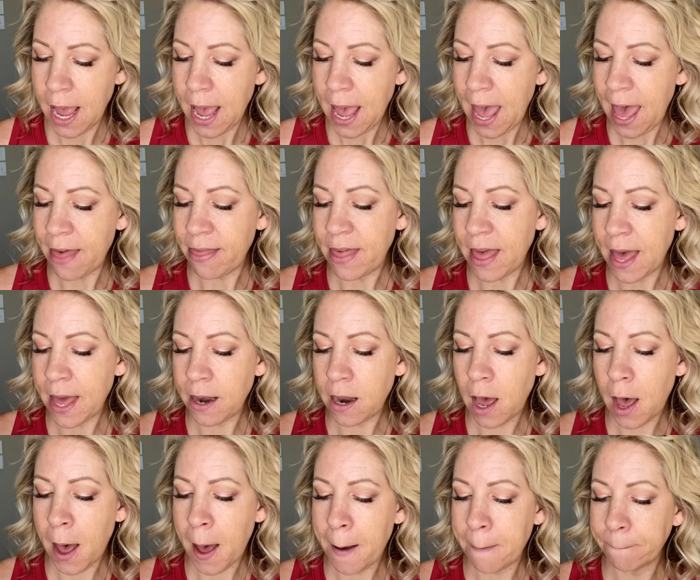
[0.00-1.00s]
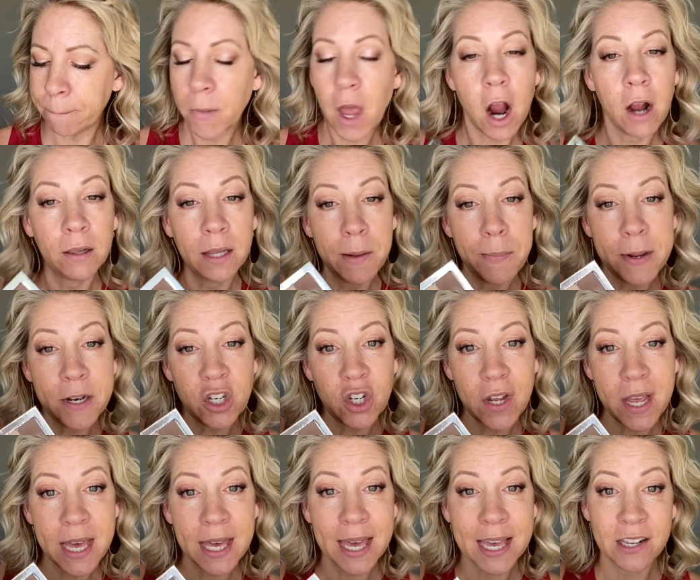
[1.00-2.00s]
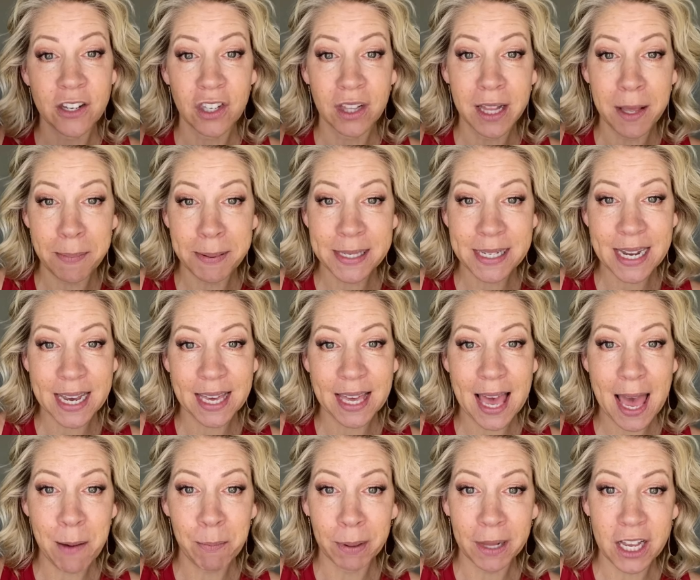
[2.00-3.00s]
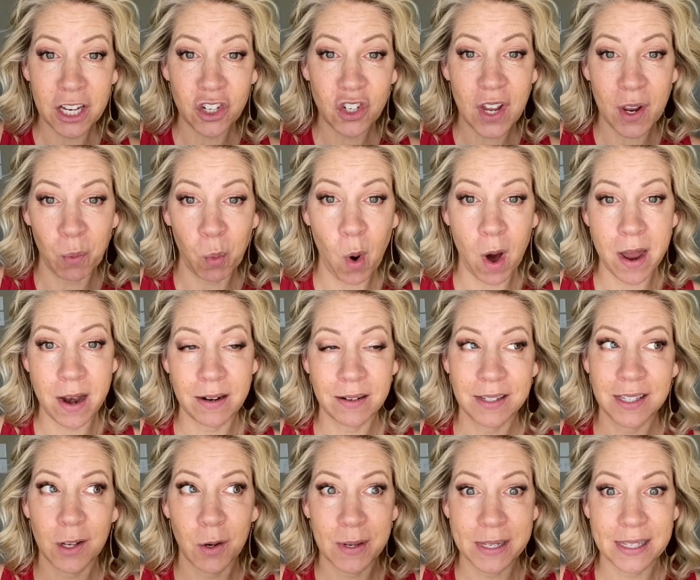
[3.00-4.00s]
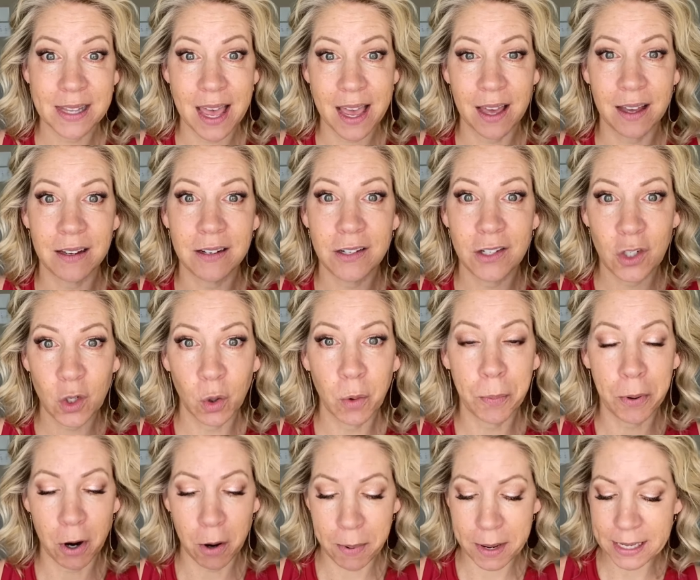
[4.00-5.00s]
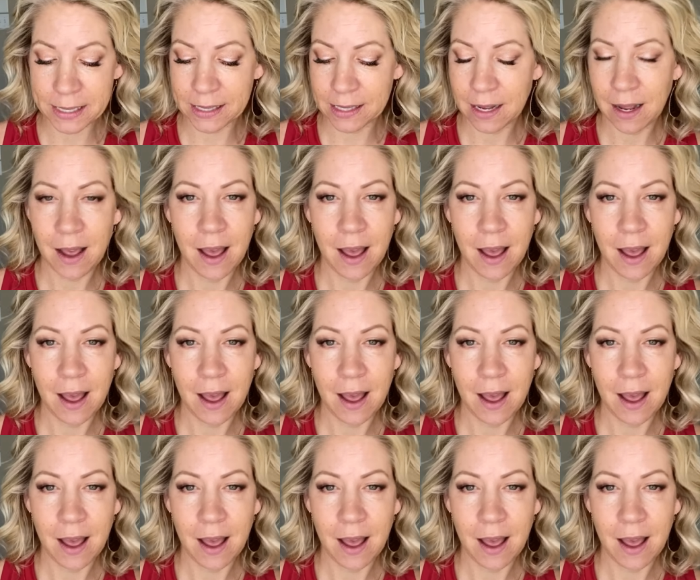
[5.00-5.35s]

And then our lip and cheek is lipstick and blush in one. So it's like dual purpose.